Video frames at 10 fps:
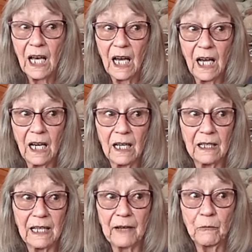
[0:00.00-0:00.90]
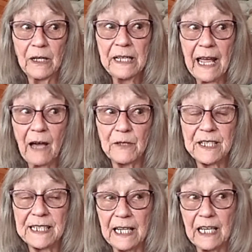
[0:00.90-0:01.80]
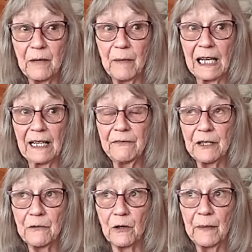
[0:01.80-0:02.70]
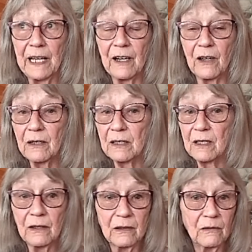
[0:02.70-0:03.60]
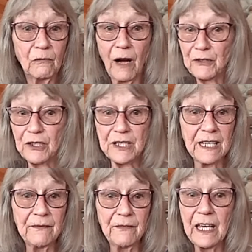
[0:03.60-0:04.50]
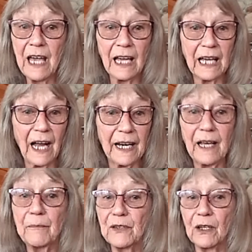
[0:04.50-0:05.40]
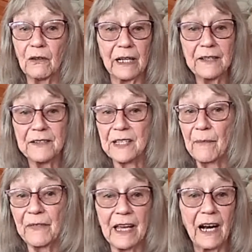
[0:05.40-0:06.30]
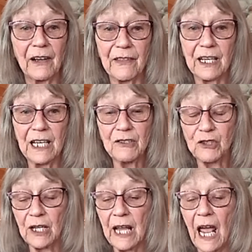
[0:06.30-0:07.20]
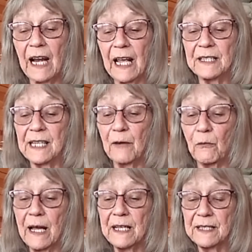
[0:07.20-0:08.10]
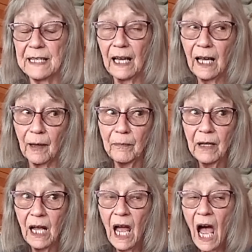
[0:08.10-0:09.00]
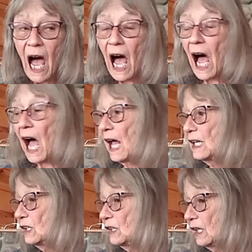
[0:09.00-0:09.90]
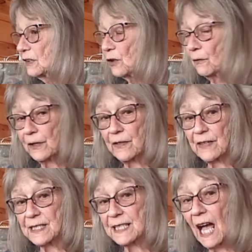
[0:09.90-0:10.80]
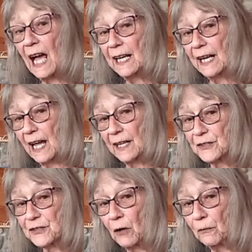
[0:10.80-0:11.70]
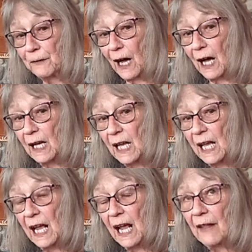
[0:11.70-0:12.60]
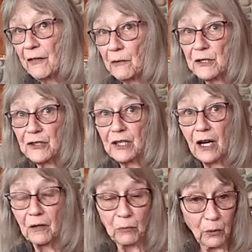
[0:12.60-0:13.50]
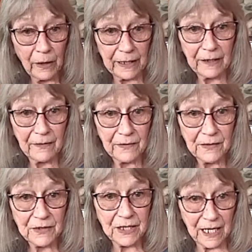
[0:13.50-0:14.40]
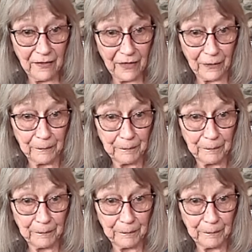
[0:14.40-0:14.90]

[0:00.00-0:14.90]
uh, like one day I was sitting in my living room here watching TV. I got up to go get something out of the kitchen. And as I raised up, I looked over to the side at a sofa and there was a young boy sitting there.